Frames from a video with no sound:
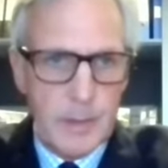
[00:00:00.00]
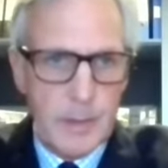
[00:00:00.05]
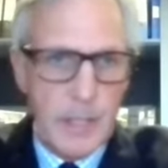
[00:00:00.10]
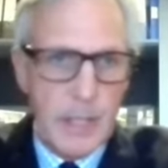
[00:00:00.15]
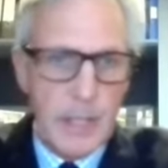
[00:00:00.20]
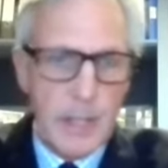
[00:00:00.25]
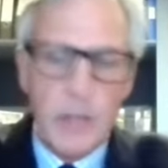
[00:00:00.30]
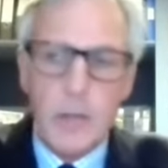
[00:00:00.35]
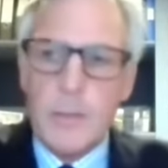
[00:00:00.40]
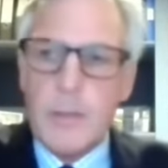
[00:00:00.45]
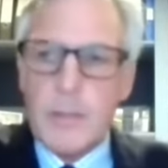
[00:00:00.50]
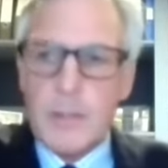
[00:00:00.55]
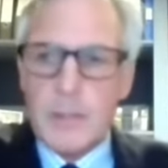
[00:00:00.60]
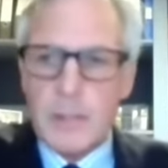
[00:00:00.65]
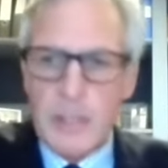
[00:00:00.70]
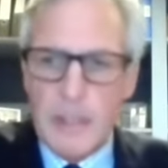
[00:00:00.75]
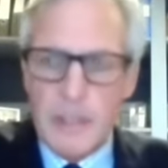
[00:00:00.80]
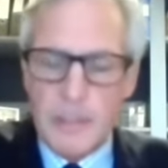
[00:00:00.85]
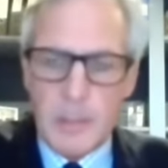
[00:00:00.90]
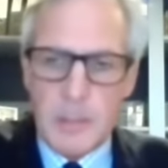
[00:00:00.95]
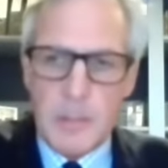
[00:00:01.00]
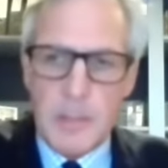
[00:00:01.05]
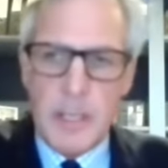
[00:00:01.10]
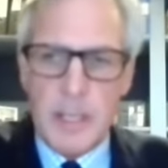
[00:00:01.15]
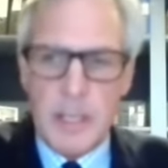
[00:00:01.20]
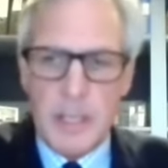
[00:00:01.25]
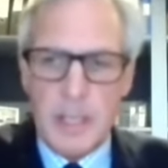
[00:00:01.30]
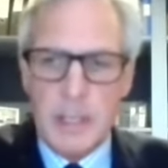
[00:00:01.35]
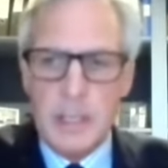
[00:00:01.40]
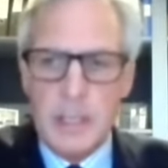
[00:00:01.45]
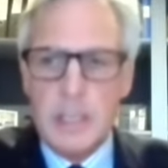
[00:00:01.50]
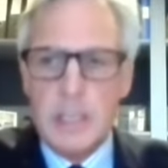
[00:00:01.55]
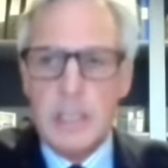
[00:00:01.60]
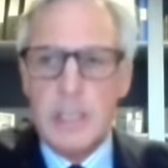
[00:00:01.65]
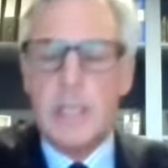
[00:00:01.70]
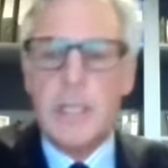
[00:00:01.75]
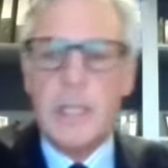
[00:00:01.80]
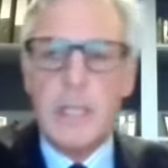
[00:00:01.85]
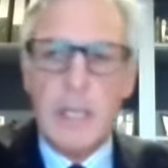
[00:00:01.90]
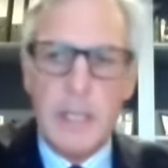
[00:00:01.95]
Thank you, Mr. Deputy Speaker.
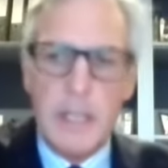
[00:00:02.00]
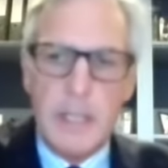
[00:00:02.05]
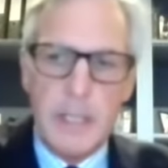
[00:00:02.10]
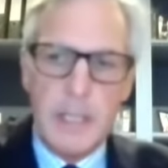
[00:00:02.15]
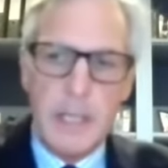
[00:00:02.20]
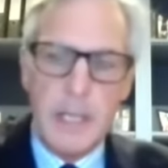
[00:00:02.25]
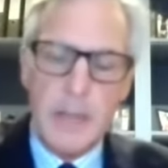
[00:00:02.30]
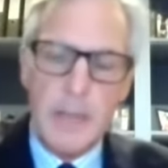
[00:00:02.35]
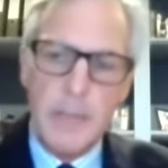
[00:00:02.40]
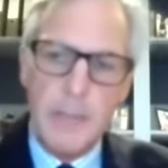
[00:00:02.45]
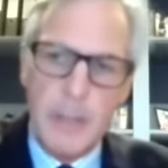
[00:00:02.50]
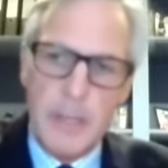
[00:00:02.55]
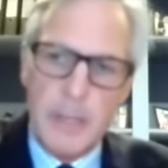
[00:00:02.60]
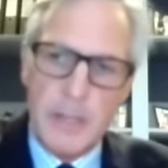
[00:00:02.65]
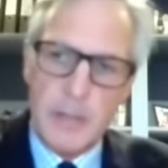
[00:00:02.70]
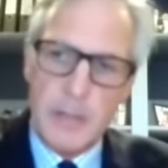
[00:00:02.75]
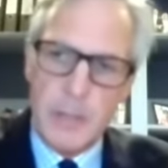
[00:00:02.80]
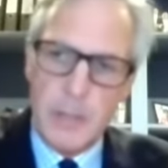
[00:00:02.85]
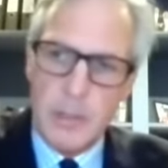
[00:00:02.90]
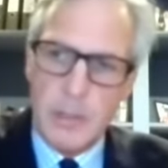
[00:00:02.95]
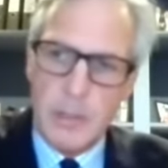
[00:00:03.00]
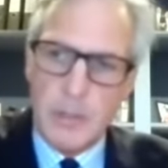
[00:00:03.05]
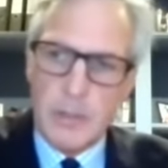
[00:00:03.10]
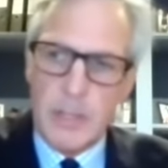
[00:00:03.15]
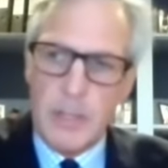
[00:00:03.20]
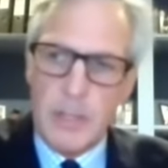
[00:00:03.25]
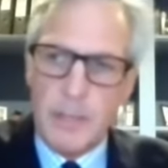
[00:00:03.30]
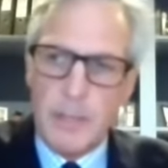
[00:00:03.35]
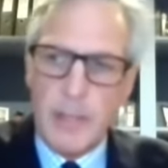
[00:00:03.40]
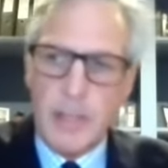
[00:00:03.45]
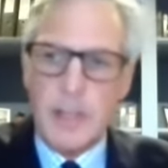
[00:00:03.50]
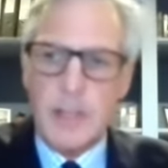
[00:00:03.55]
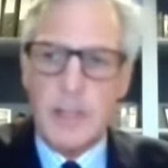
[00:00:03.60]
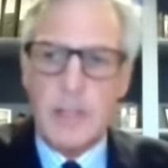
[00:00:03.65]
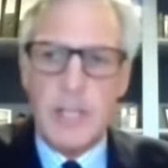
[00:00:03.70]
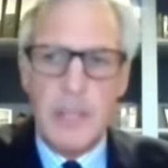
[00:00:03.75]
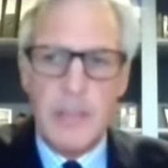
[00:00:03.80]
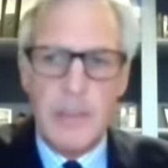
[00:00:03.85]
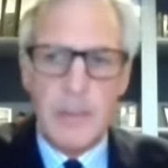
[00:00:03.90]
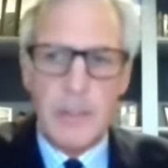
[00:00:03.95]
And can I please too send my
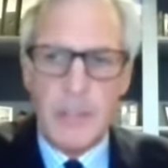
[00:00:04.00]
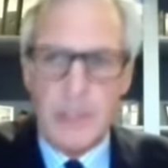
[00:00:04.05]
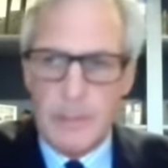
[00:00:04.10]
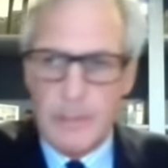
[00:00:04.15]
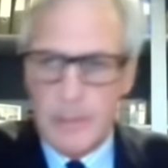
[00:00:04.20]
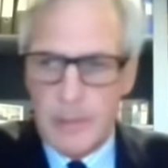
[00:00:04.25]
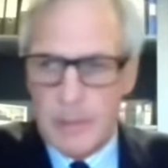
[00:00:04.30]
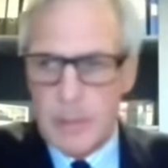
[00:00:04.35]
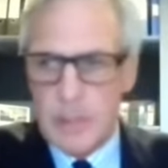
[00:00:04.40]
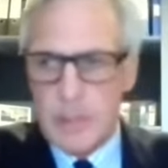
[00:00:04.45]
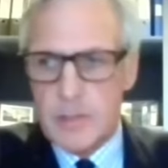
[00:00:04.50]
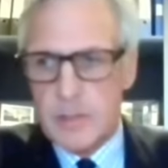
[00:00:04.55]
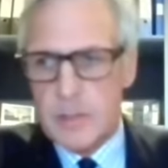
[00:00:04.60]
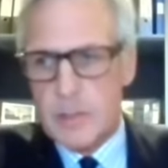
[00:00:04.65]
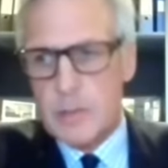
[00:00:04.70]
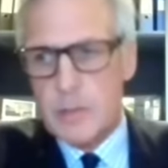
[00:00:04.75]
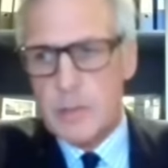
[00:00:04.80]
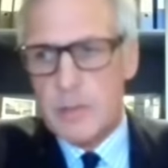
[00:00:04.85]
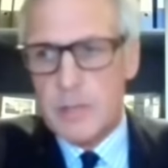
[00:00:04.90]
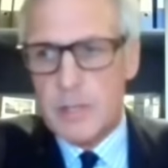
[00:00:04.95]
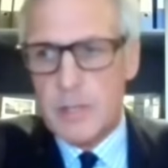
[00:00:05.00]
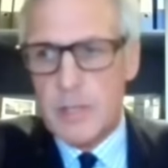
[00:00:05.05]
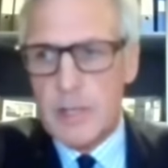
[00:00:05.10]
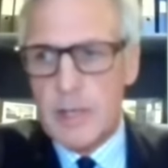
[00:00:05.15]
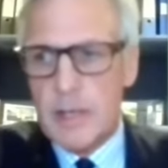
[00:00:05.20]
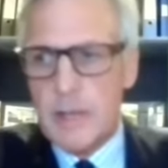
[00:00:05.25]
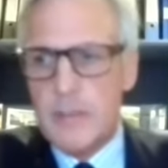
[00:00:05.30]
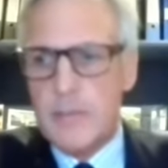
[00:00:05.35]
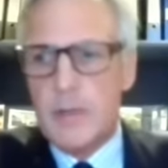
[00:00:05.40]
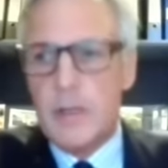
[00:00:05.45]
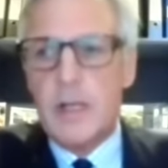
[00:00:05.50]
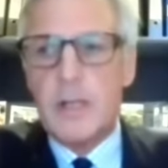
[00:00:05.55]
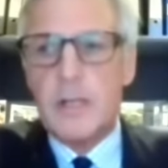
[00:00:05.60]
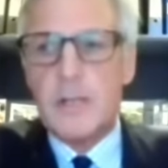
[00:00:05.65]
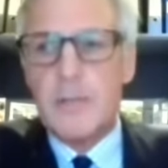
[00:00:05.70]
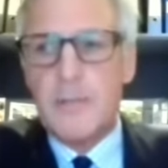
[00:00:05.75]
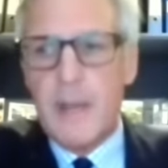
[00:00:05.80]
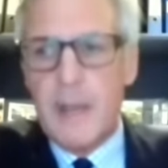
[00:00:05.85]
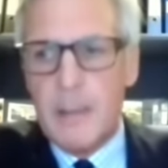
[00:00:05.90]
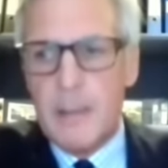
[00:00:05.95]
deepest sympathies to Sarah
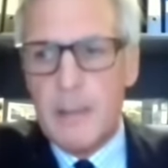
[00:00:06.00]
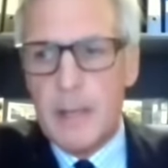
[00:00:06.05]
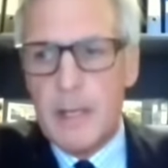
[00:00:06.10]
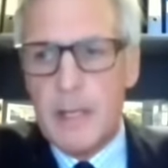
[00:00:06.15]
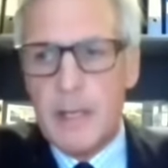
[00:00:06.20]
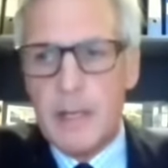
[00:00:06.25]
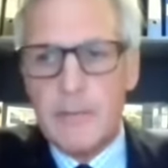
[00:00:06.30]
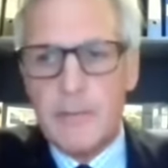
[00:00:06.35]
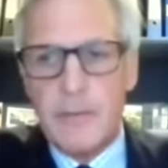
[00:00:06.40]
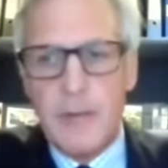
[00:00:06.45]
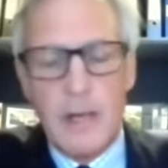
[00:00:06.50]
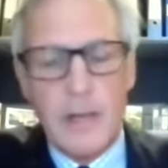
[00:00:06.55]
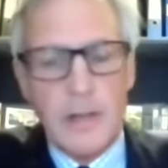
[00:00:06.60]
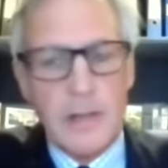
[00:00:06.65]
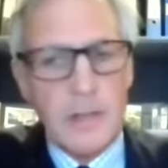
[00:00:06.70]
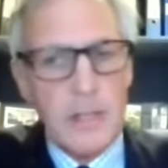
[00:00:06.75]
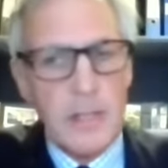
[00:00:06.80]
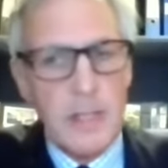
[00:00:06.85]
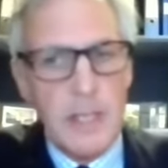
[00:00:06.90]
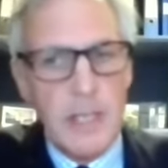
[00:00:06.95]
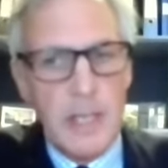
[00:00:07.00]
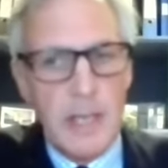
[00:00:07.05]
Everard's family and friends